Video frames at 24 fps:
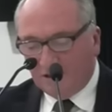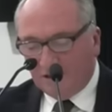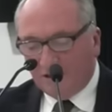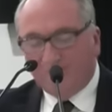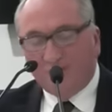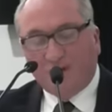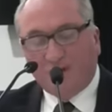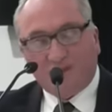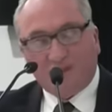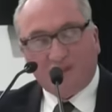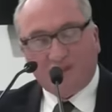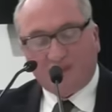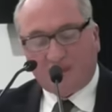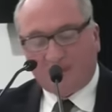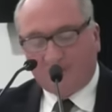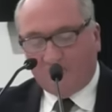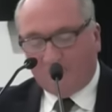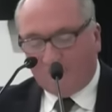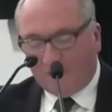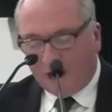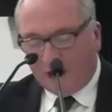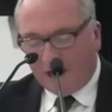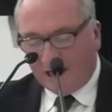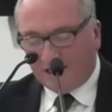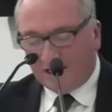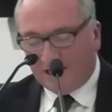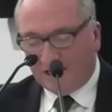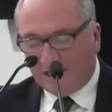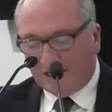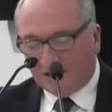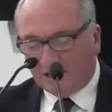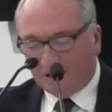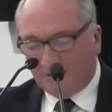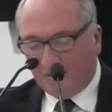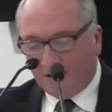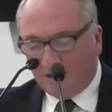You've not just divided
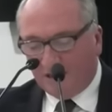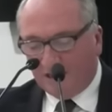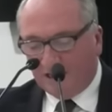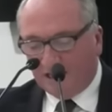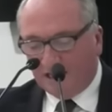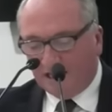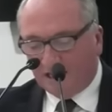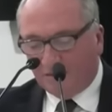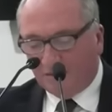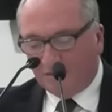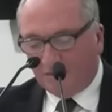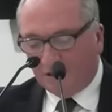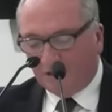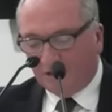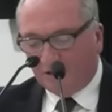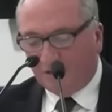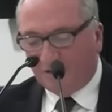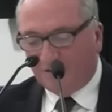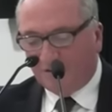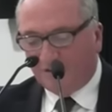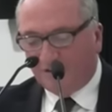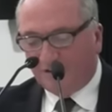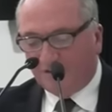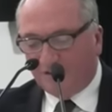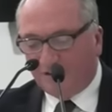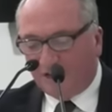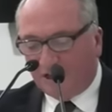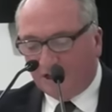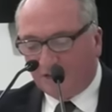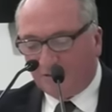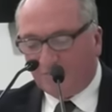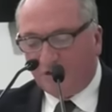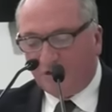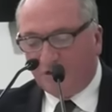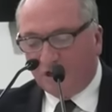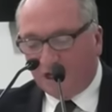our community down the middle, you have
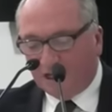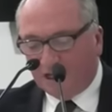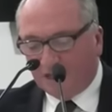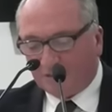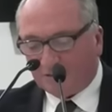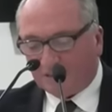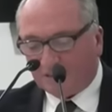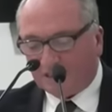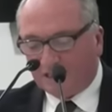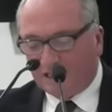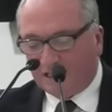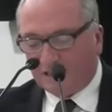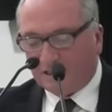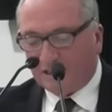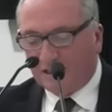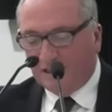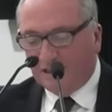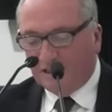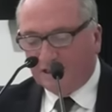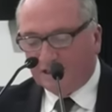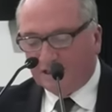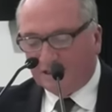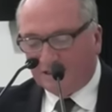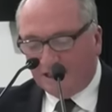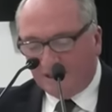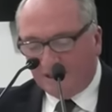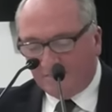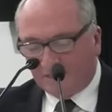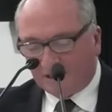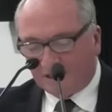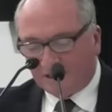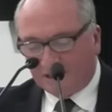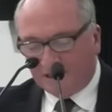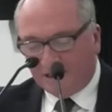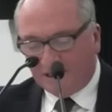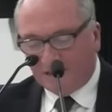divided them 90% to
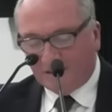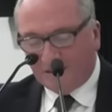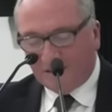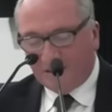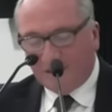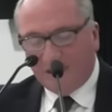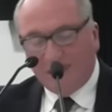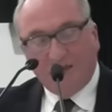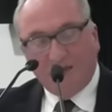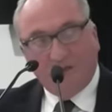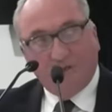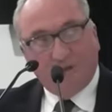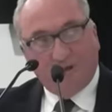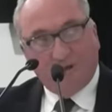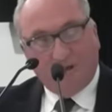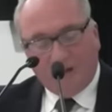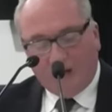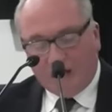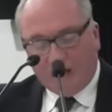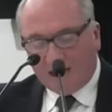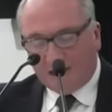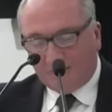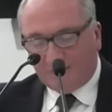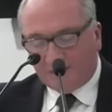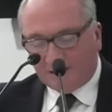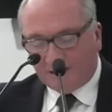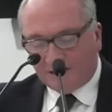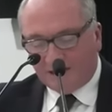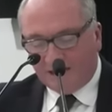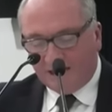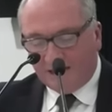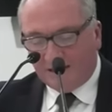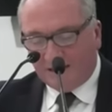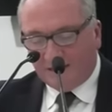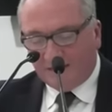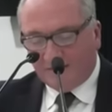10%, with
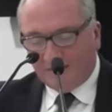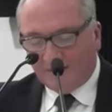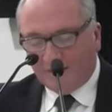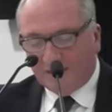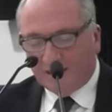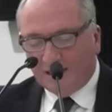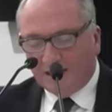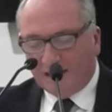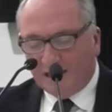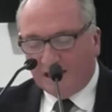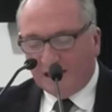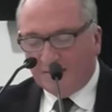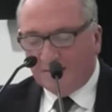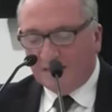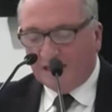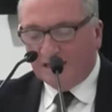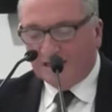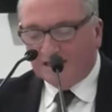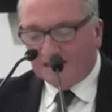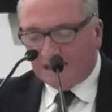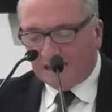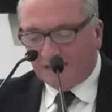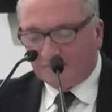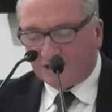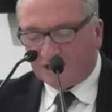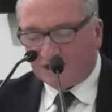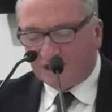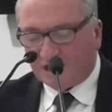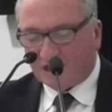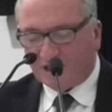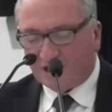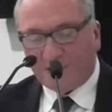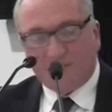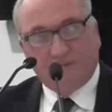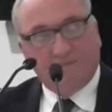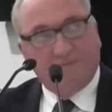90% in some
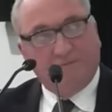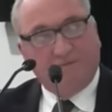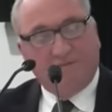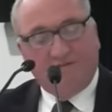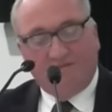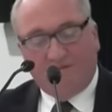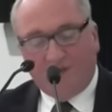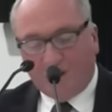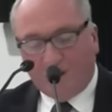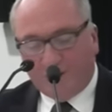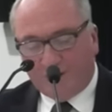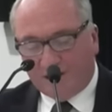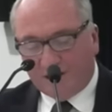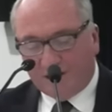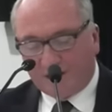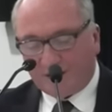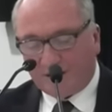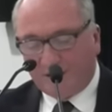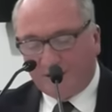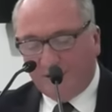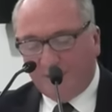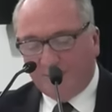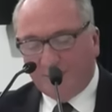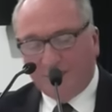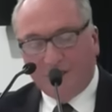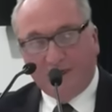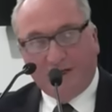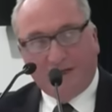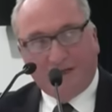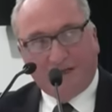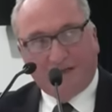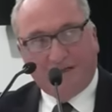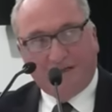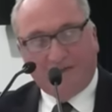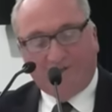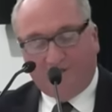sections furious,
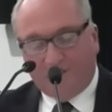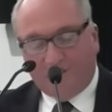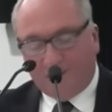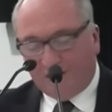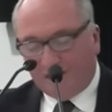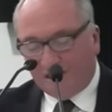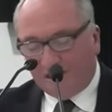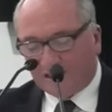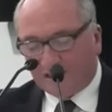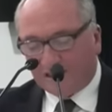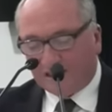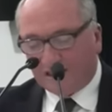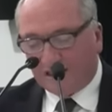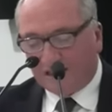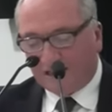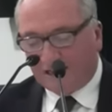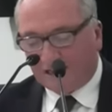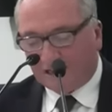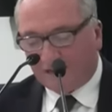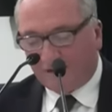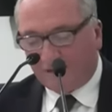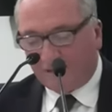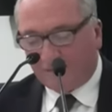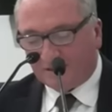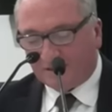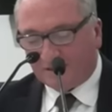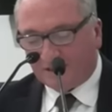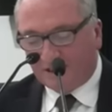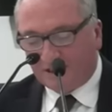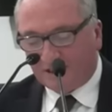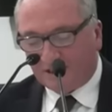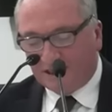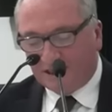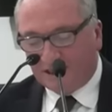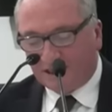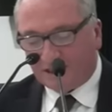politically furious at the lack of
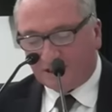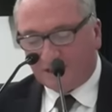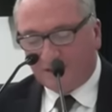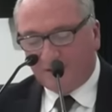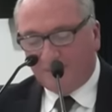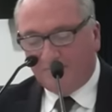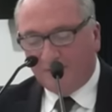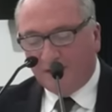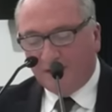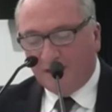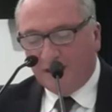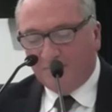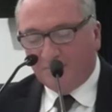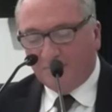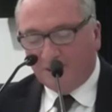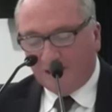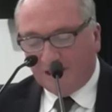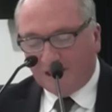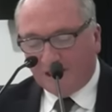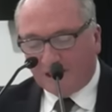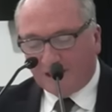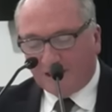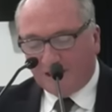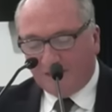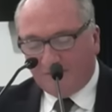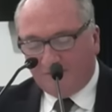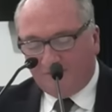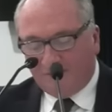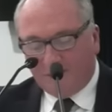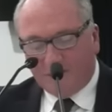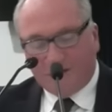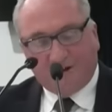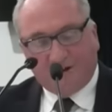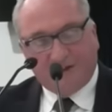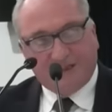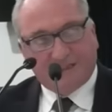representation, politically
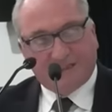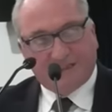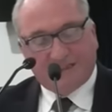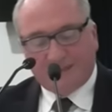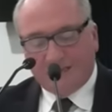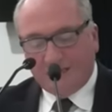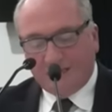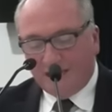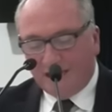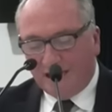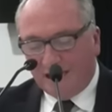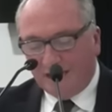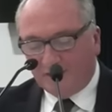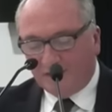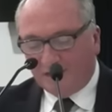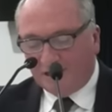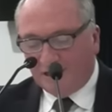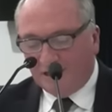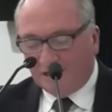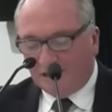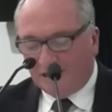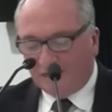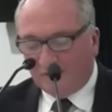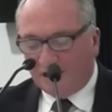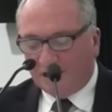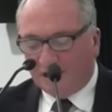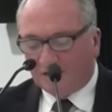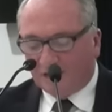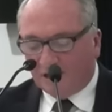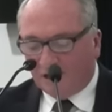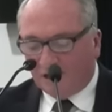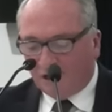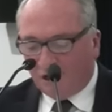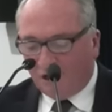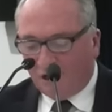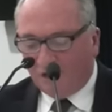furious at the
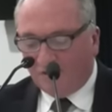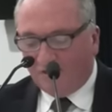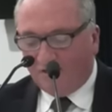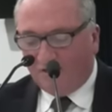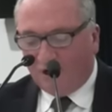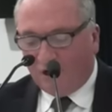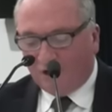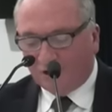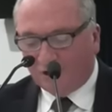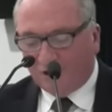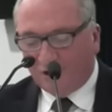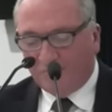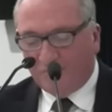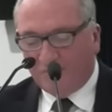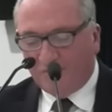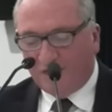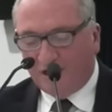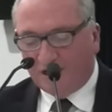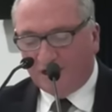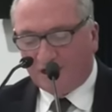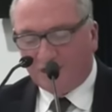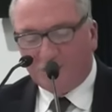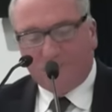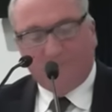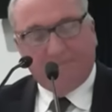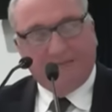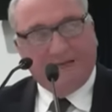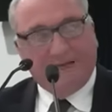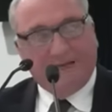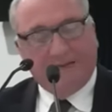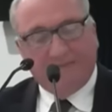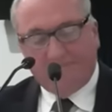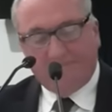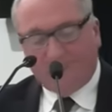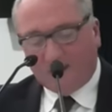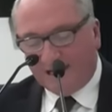low volume that should
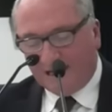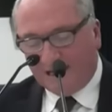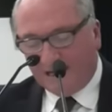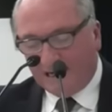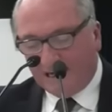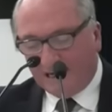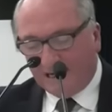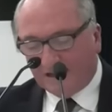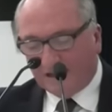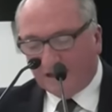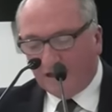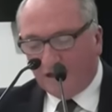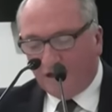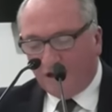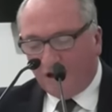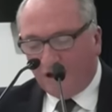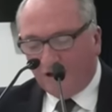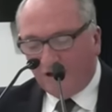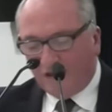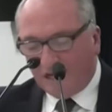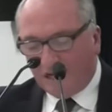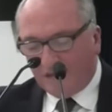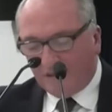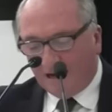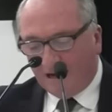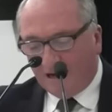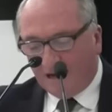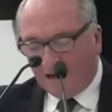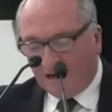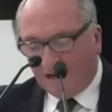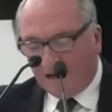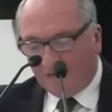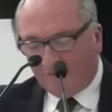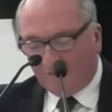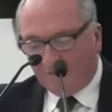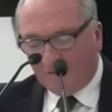be played out on their
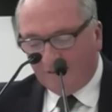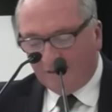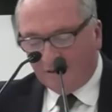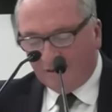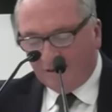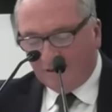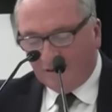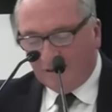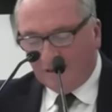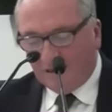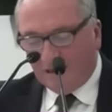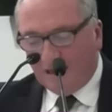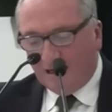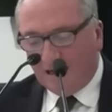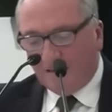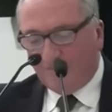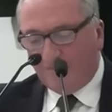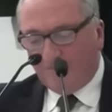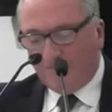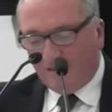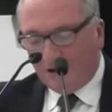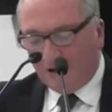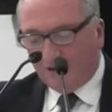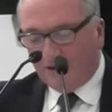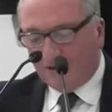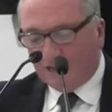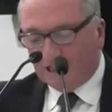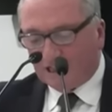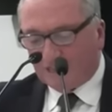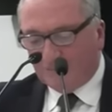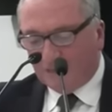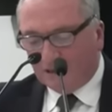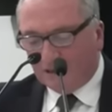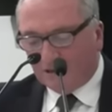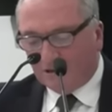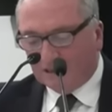behalf. I'm
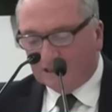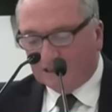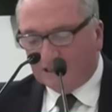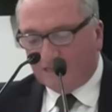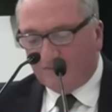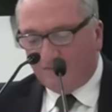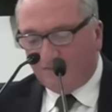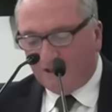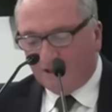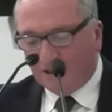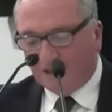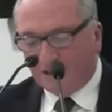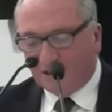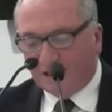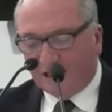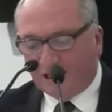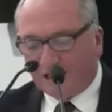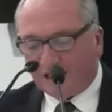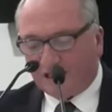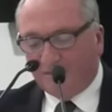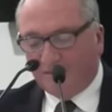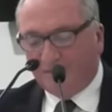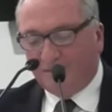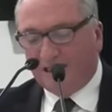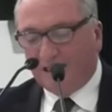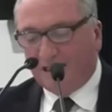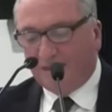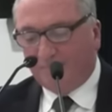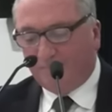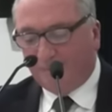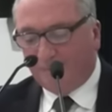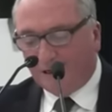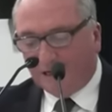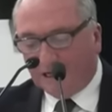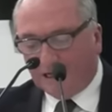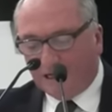furious because they feel that they've been
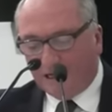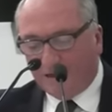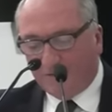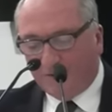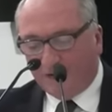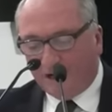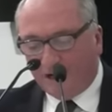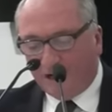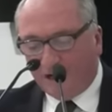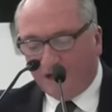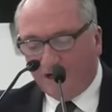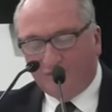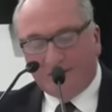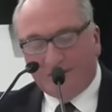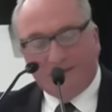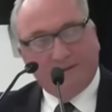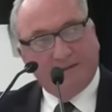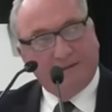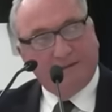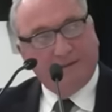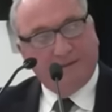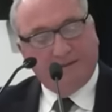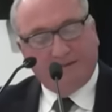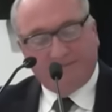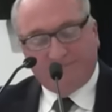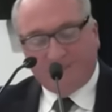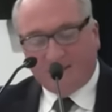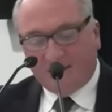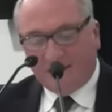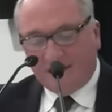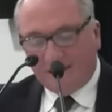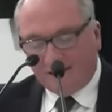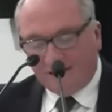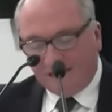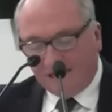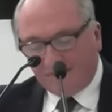completely run over,
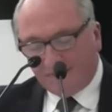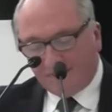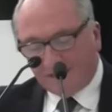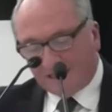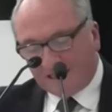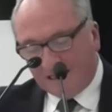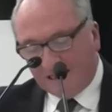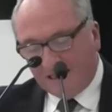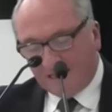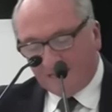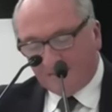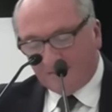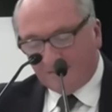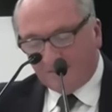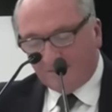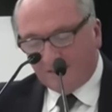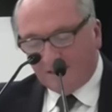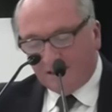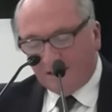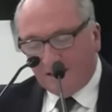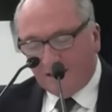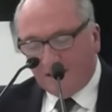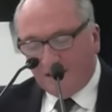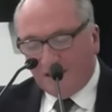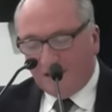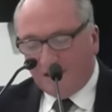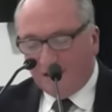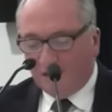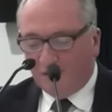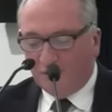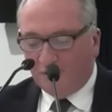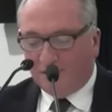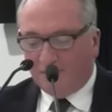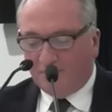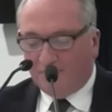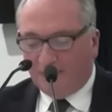and 10%
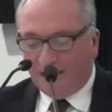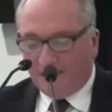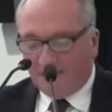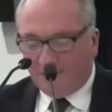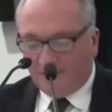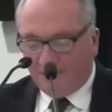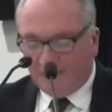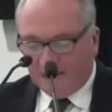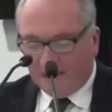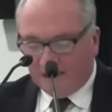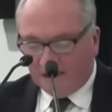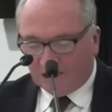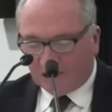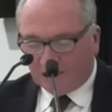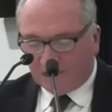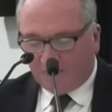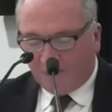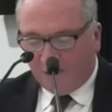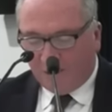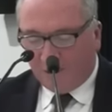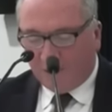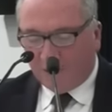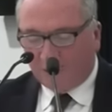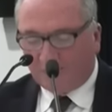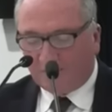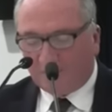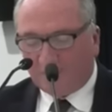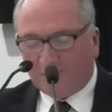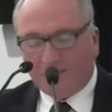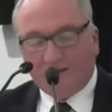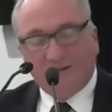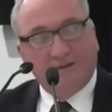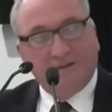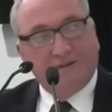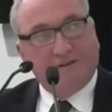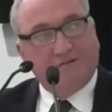who may be in support
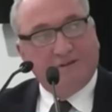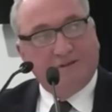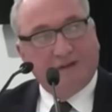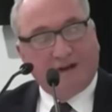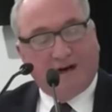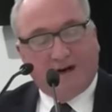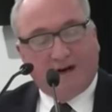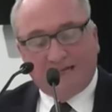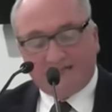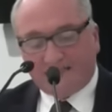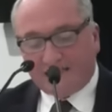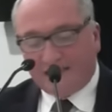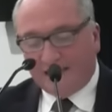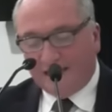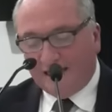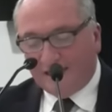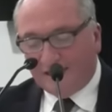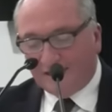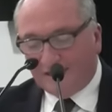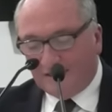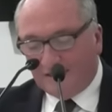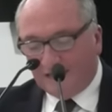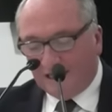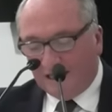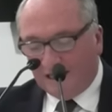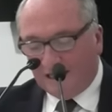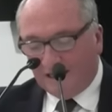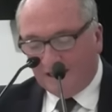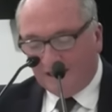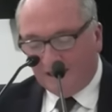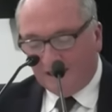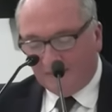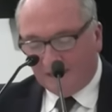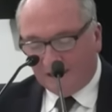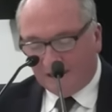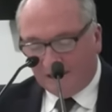feel isolated and
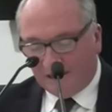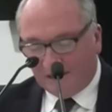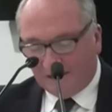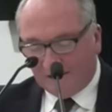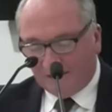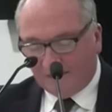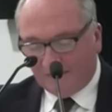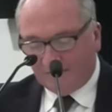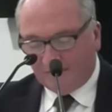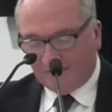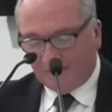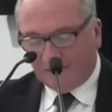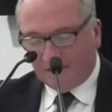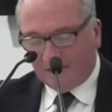intimidated.